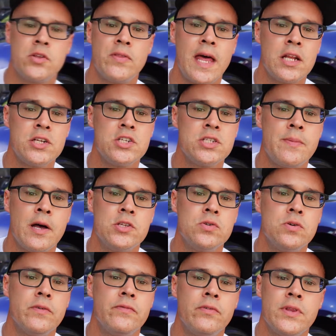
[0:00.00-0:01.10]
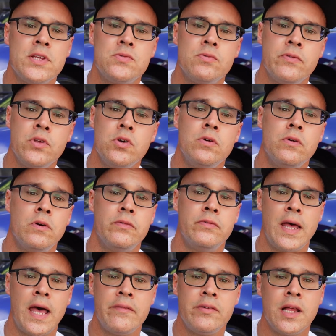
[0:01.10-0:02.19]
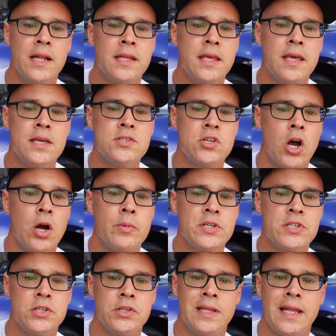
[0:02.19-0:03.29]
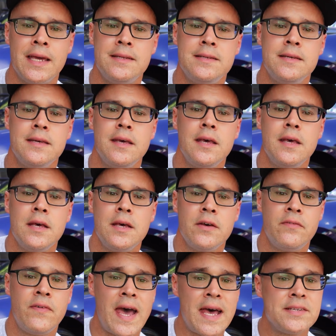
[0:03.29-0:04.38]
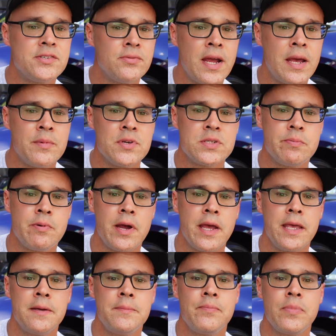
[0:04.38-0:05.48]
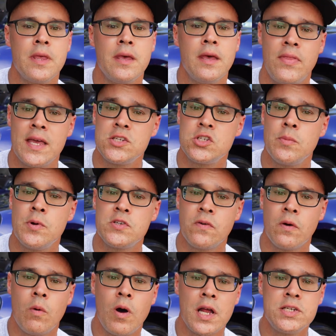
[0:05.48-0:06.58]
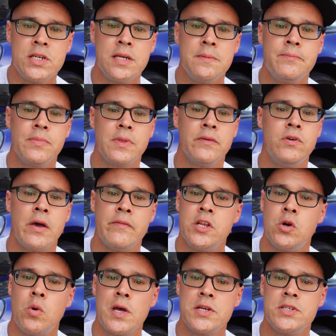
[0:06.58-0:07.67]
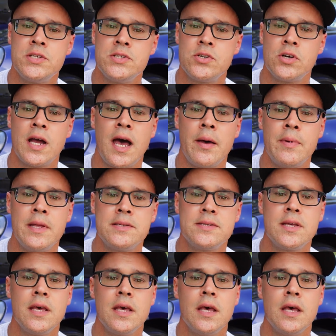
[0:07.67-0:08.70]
that'll just about do it for this review of Avalon King's Armor Shield Lite Fast Ceramic Spray. Thanks so much for watching. If you have any questions or comments,